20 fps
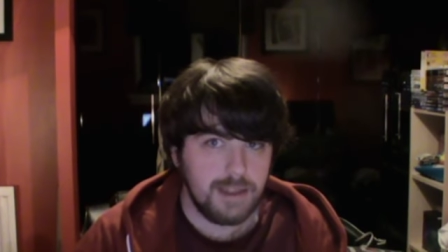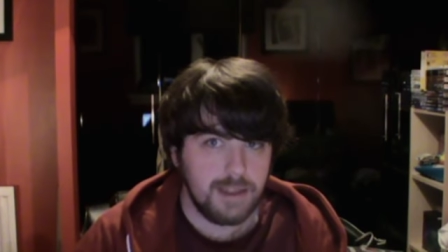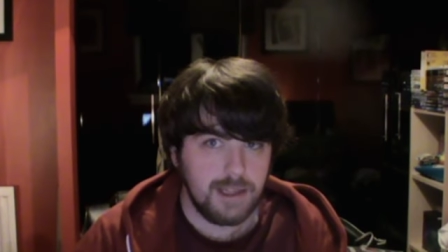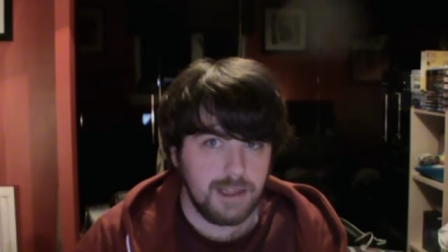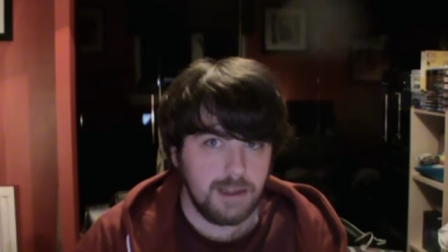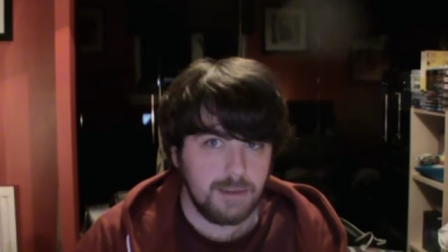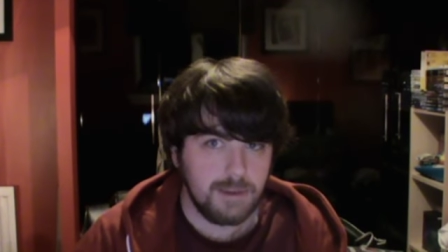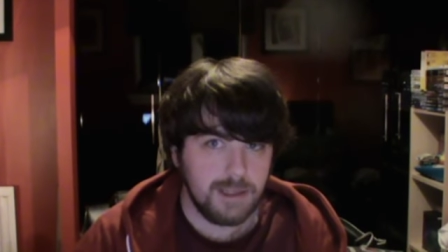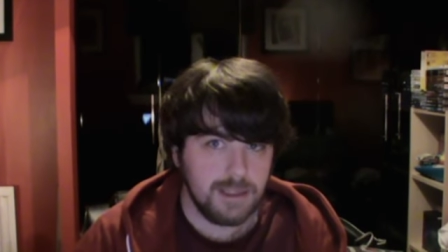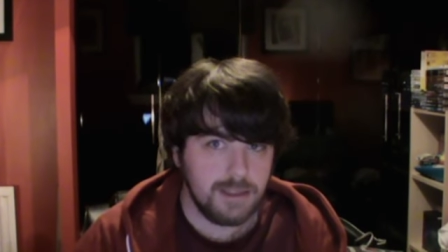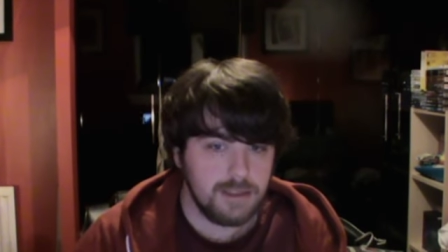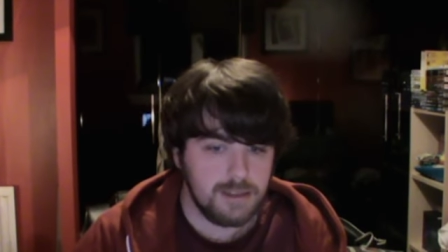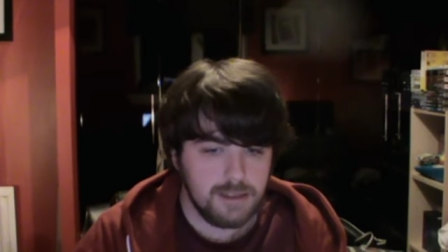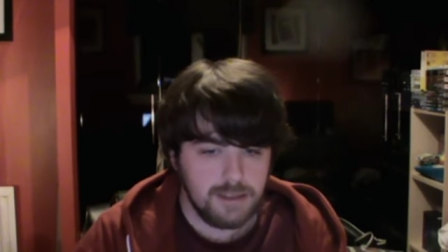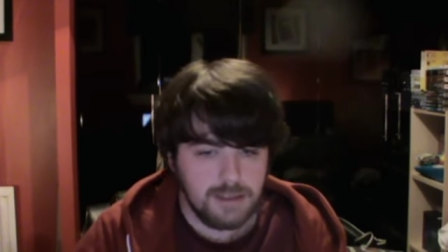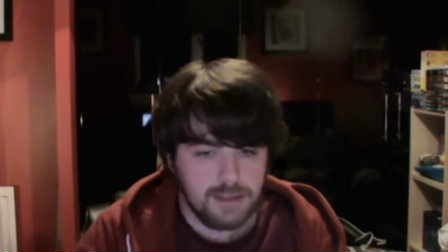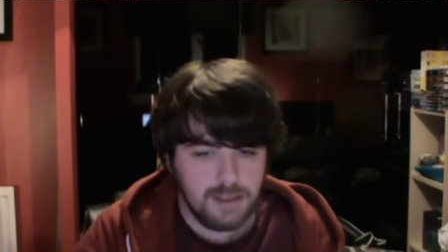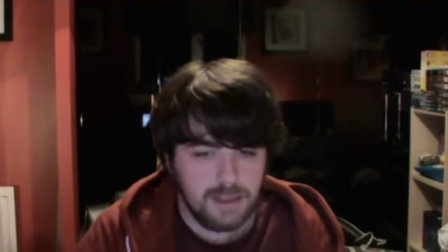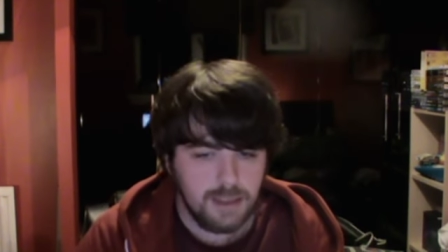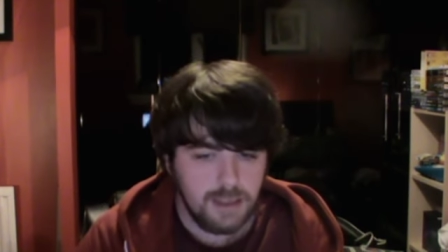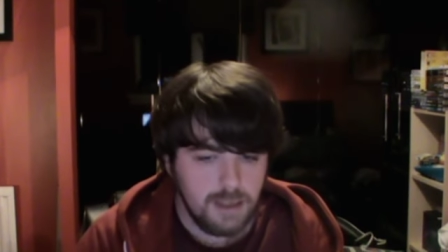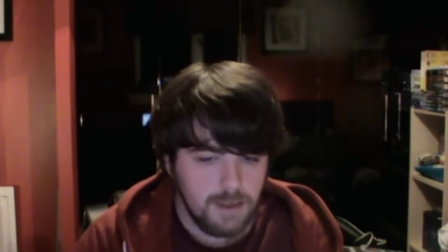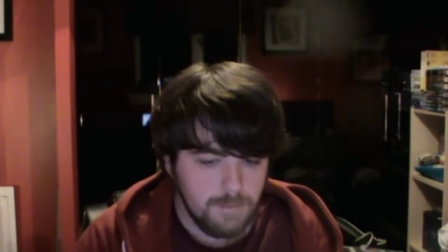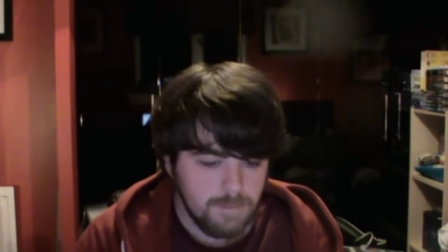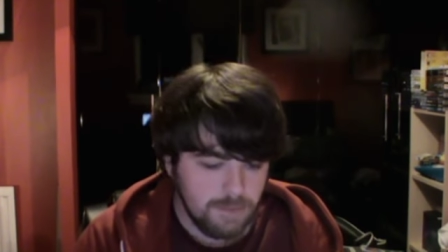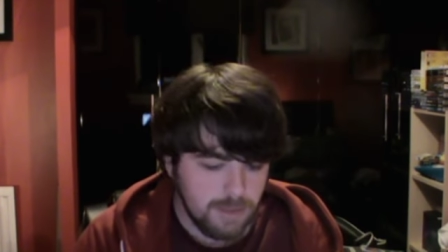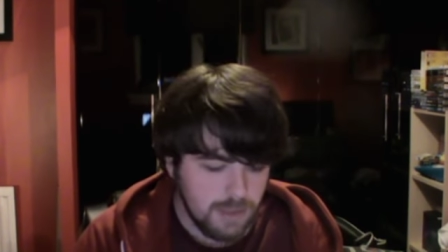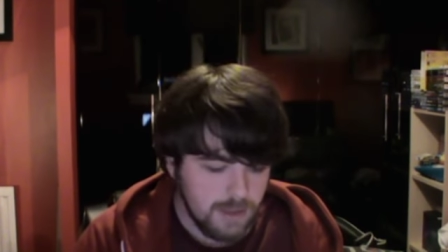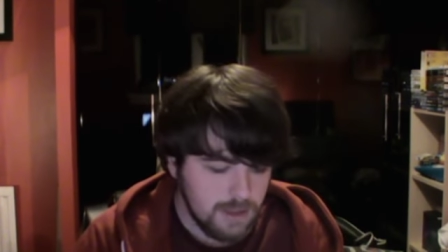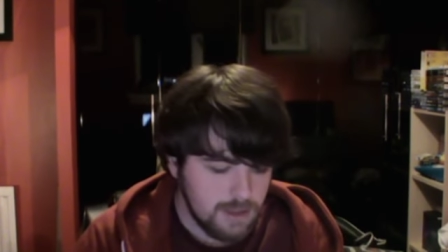Nightwing's
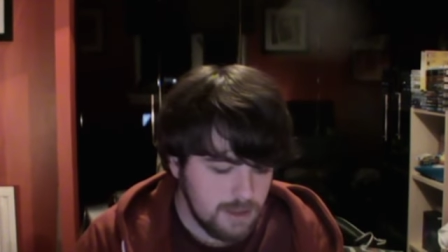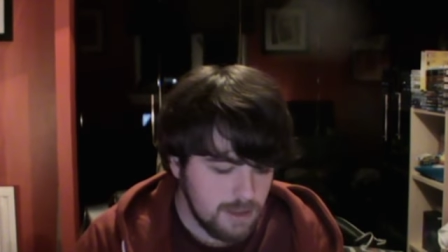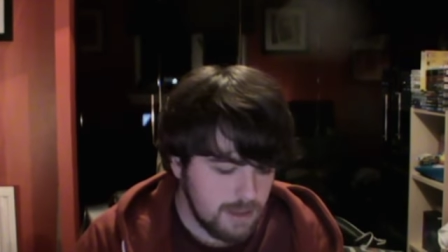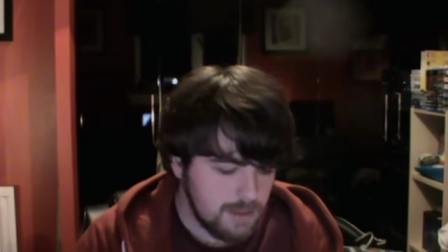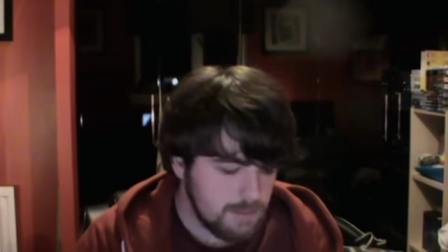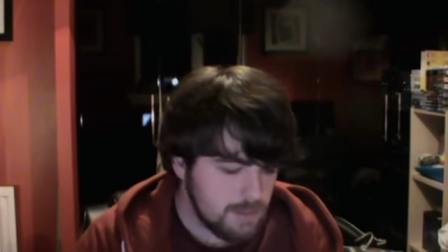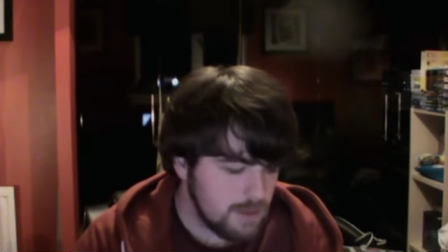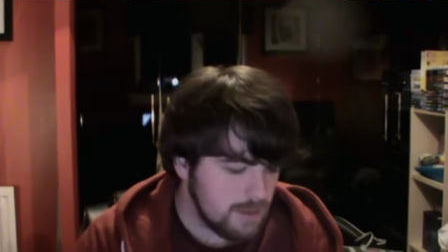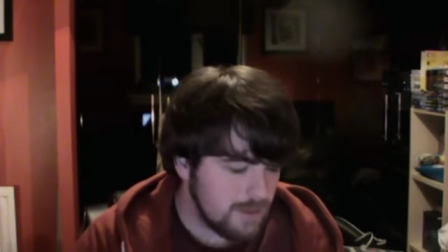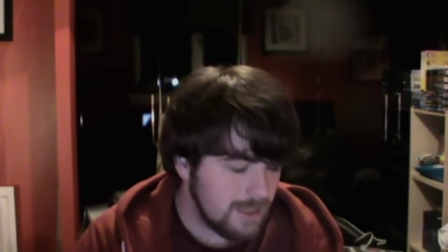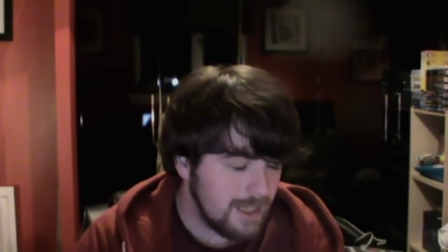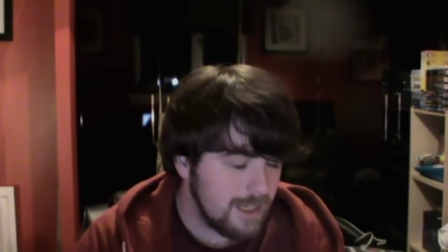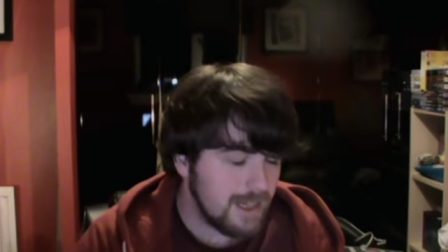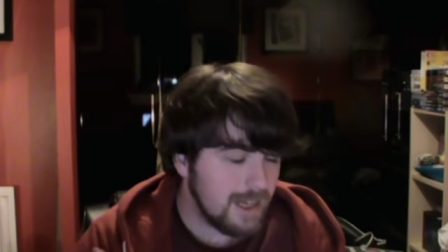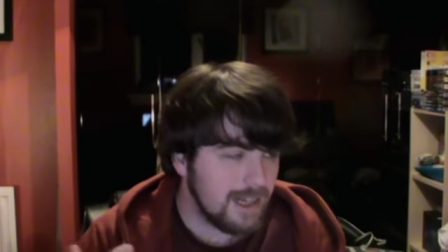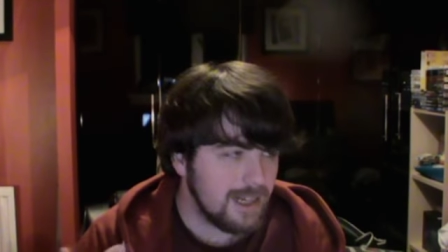story.